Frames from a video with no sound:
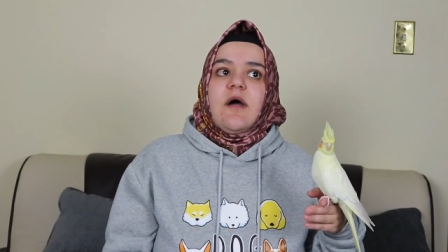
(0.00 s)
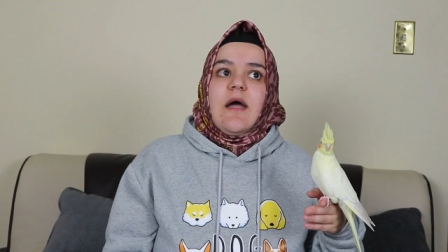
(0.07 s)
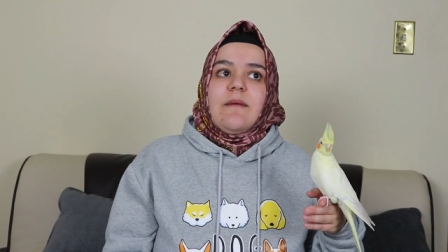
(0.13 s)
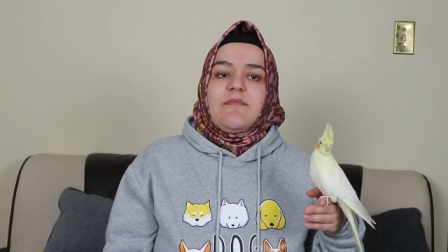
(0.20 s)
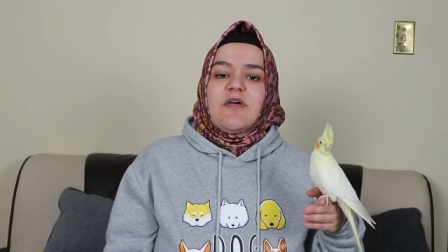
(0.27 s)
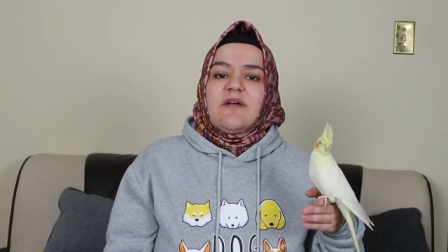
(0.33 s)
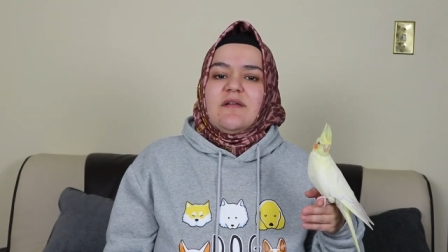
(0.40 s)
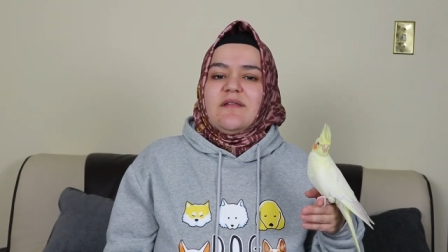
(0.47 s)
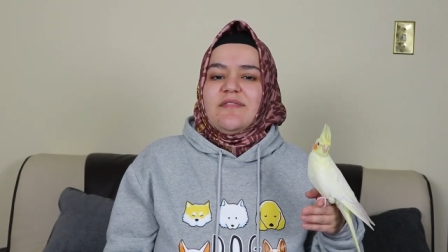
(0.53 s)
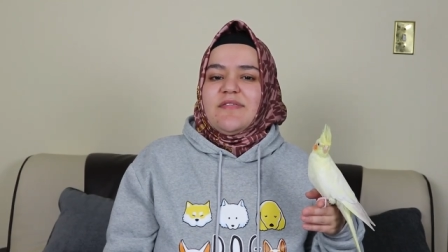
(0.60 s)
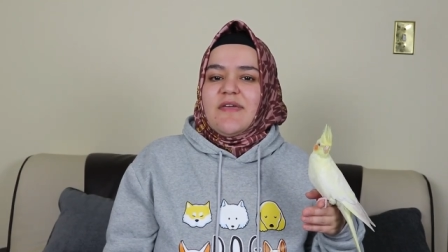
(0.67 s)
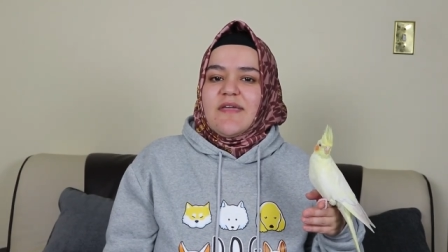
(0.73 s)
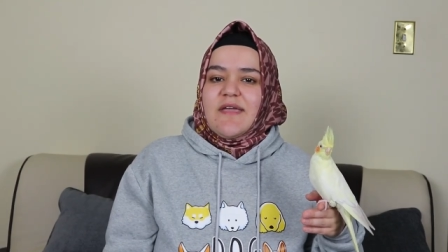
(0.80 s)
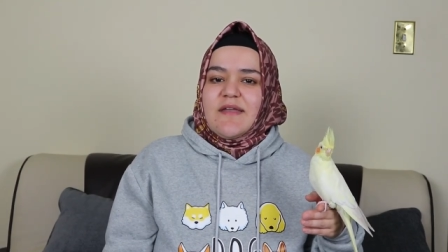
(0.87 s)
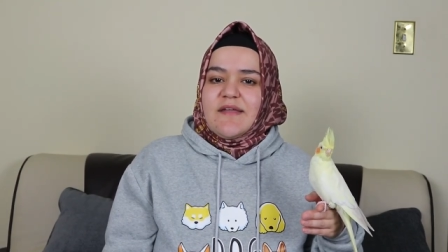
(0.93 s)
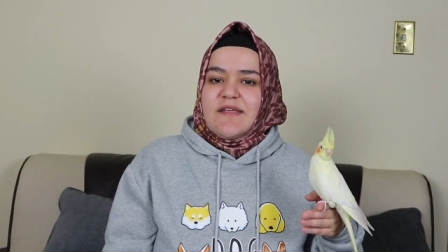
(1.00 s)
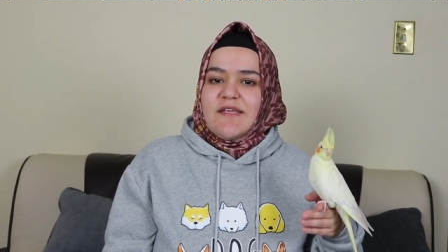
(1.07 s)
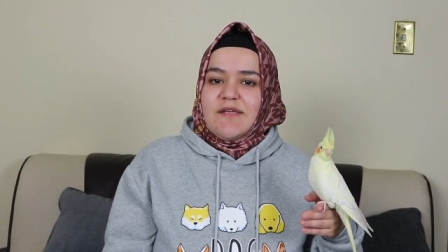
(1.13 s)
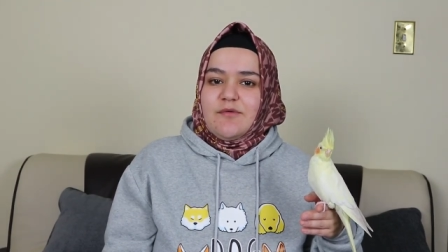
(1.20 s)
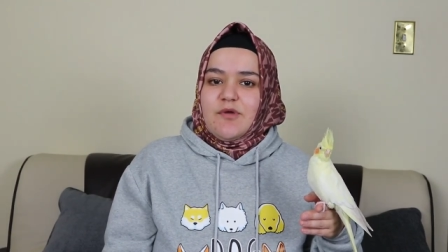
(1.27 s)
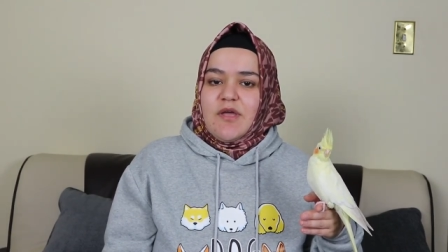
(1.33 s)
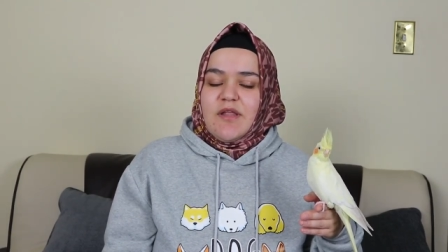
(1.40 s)
I'm not gonna say getting
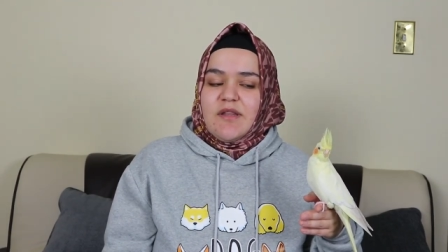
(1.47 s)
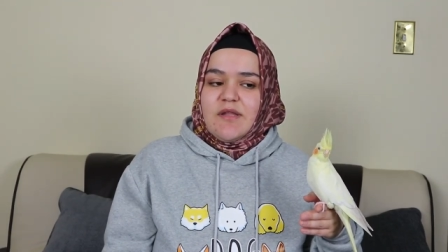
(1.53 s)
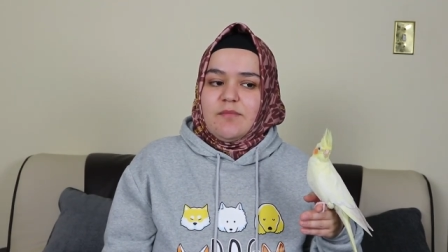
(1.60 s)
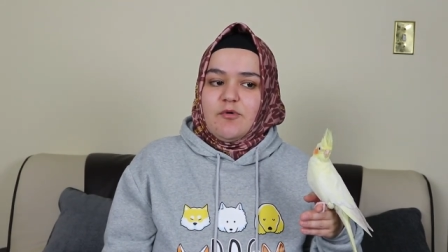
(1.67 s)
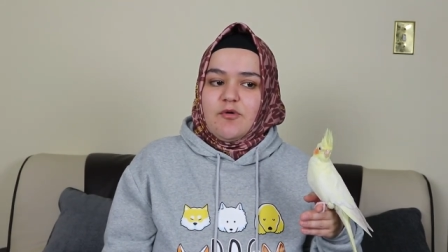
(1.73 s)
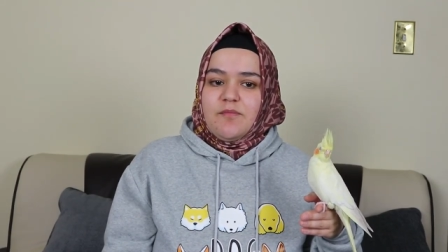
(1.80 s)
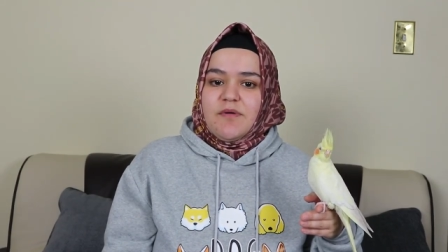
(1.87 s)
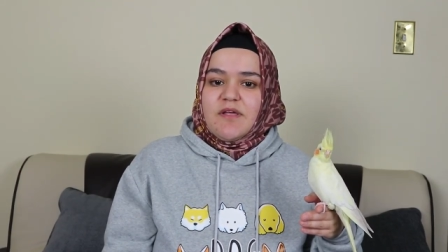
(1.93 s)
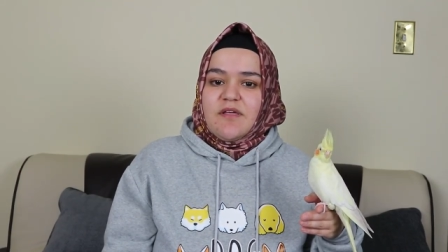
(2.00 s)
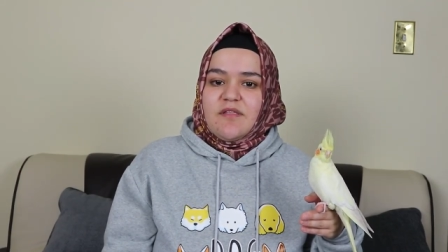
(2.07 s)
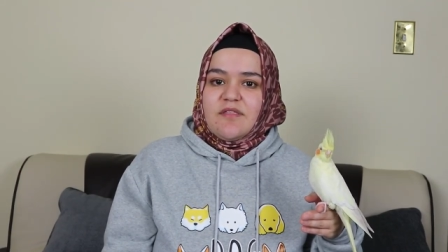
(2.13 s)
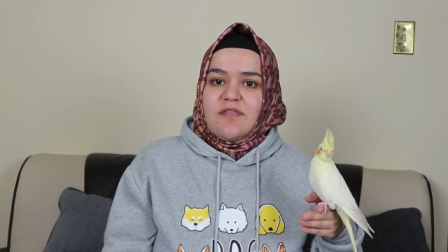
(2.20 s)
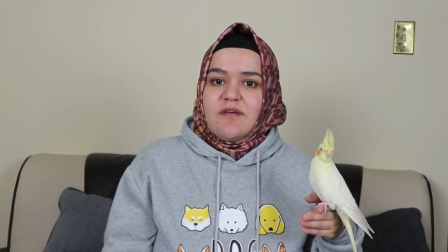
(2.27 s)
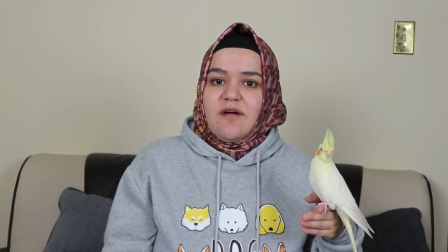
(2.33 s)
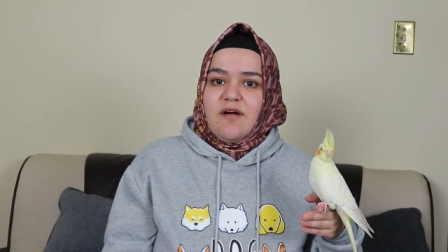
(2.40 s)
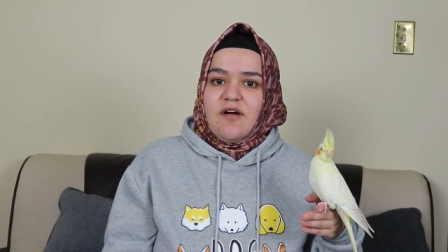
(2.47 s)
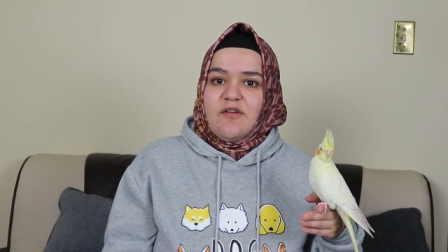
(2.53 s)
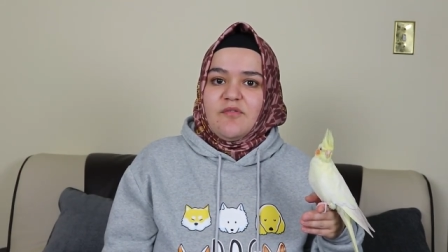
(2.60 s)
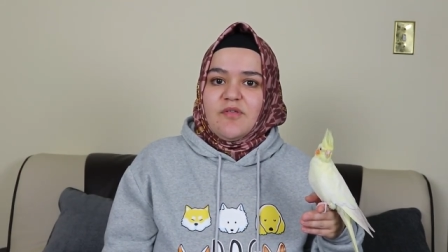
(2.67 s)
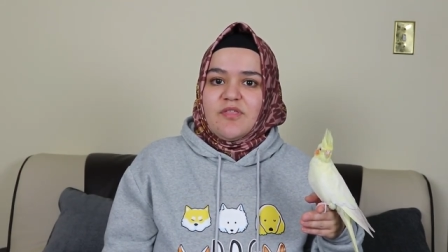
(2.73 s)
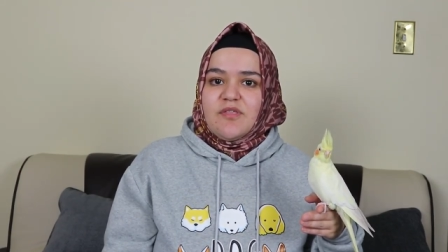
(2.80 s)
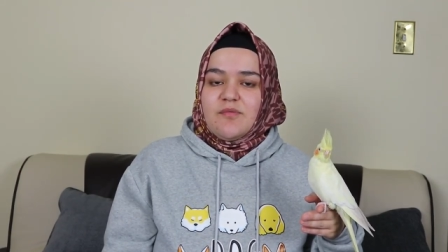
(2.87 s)
kiwi and Limon because
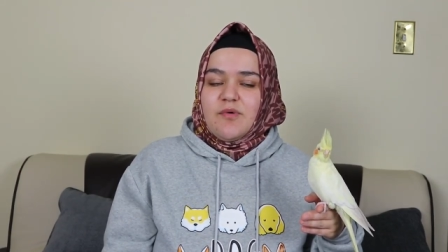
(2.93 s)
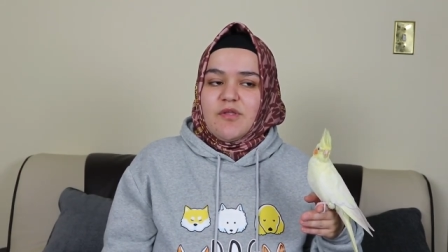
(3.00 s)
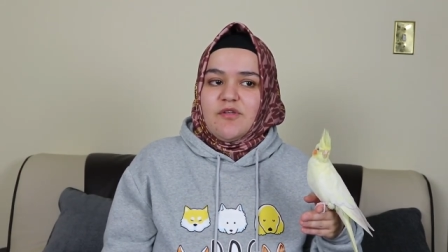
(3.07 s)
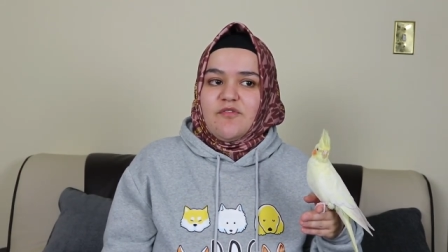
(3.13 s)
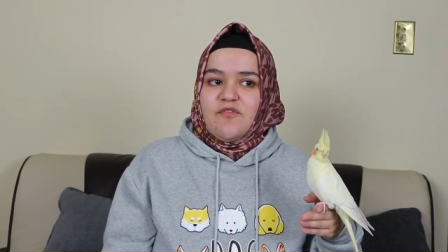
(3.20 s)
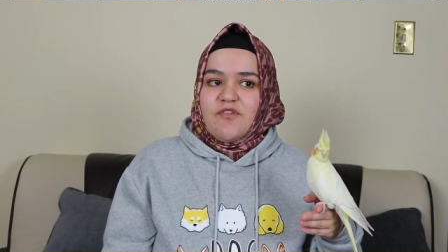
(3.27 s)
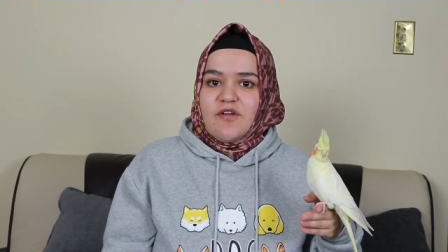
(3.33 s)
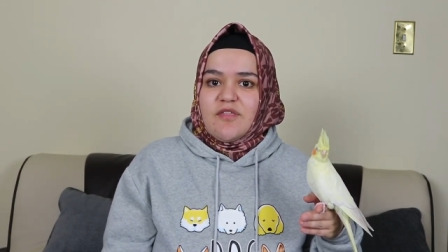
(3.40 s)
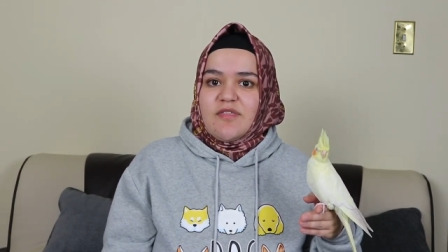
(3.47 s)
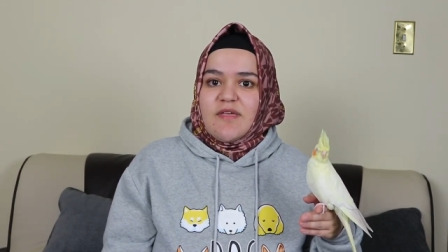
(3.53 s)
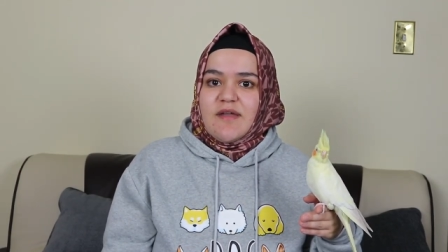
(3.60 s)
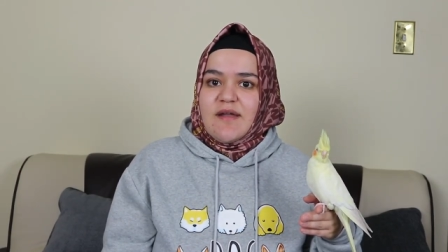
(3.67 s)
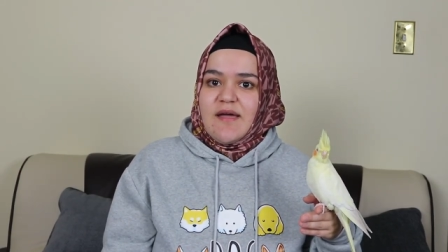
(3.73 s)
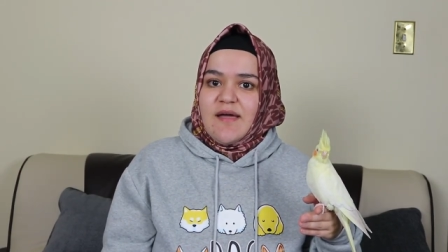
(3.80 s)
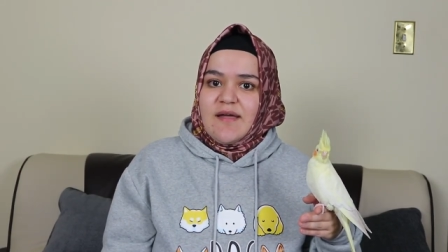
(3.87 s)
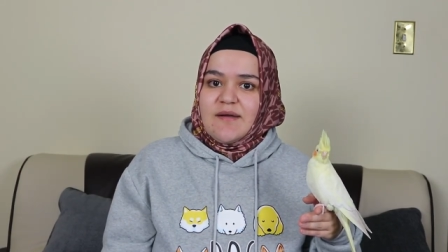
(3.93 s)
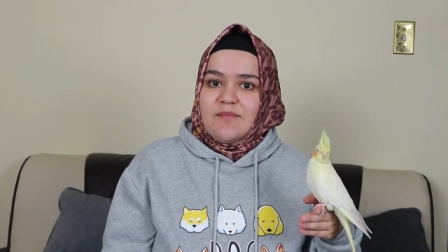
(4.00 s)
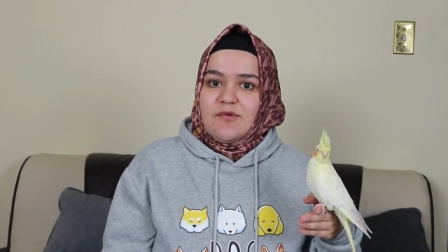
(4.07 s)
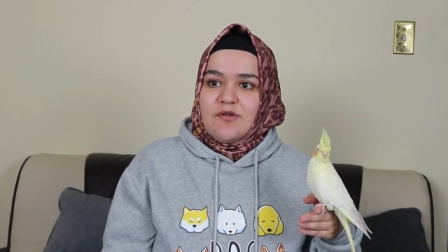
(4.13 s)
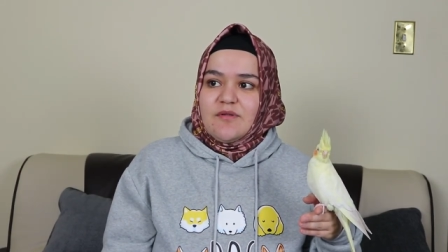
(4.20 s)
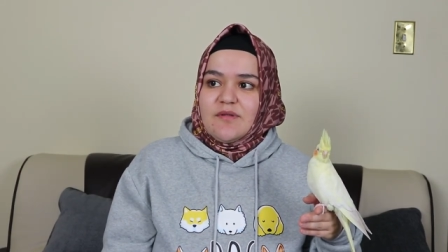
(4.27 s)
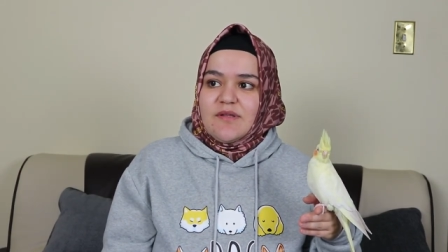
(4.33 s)
obviously when you first get an
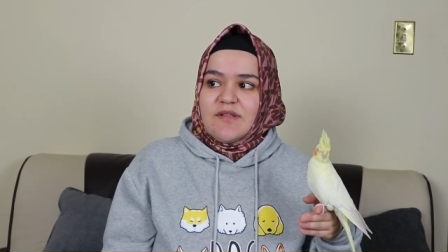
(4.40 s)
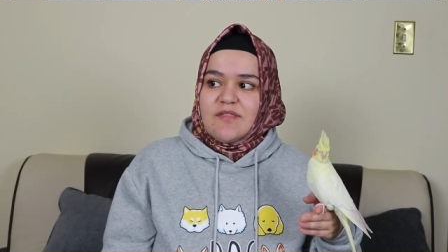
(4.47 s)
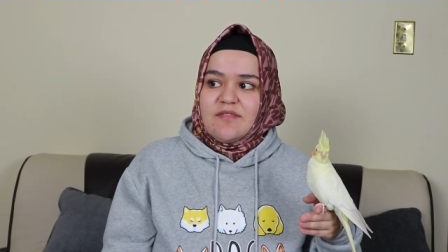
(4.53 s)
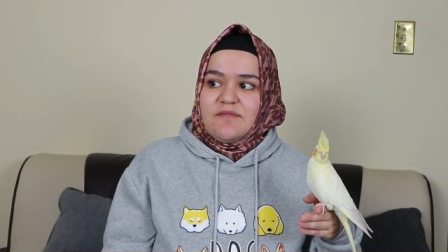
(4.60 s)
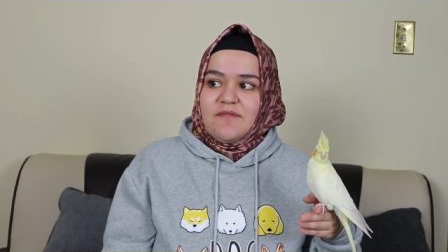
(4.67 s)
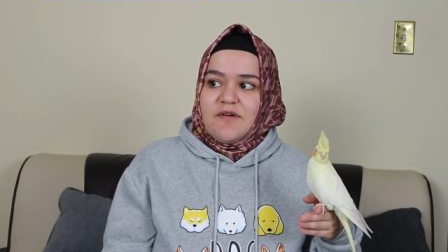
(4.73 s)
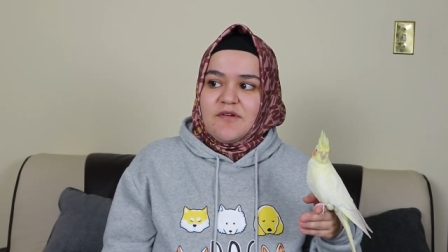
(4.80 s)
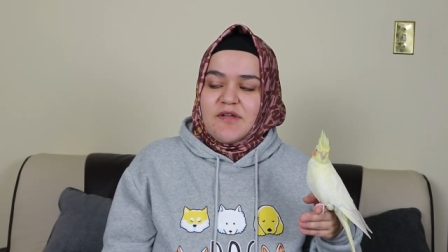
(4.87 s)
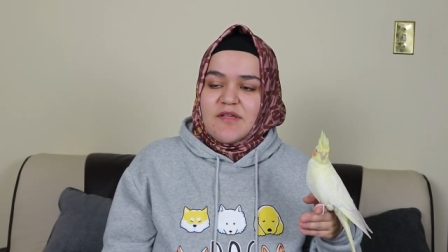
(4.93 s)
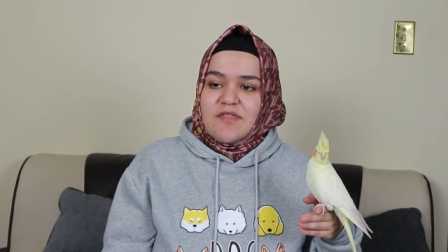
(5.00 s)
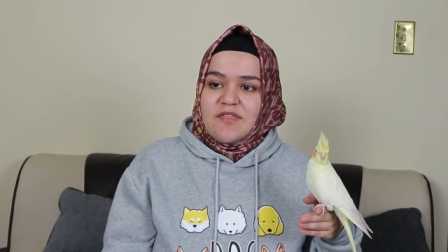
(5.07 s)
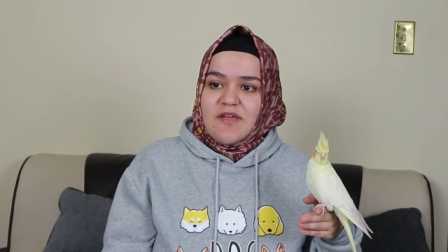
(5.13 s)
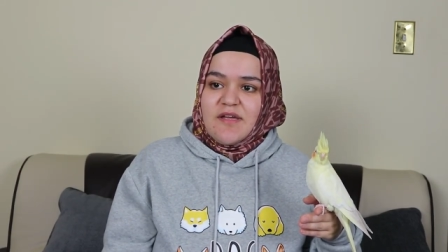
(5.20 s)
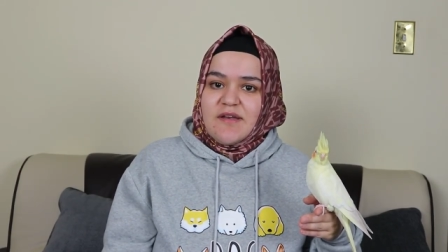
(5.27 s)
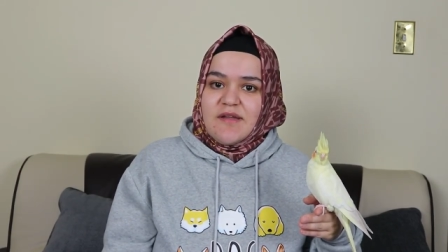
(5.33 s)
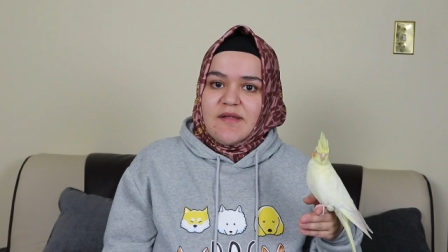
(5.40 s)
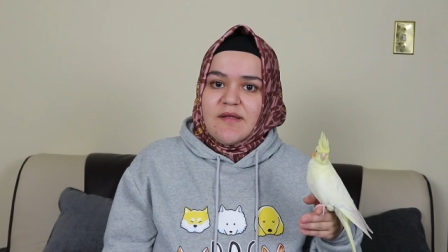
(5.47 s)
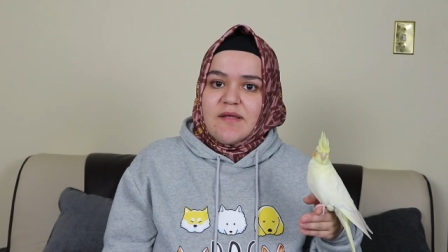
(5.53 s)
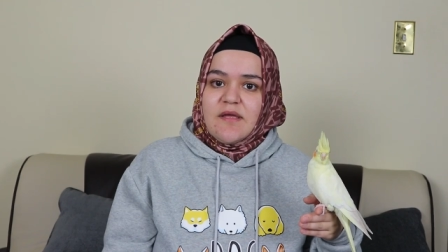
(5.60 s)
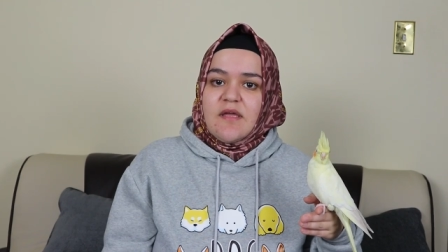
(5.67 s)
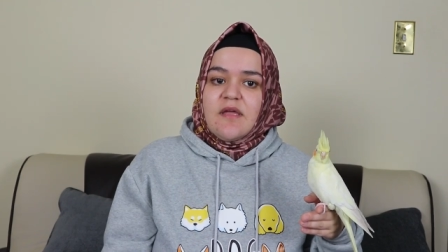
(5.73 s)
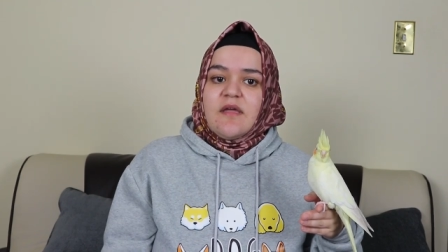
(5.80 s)
animal it's very exciting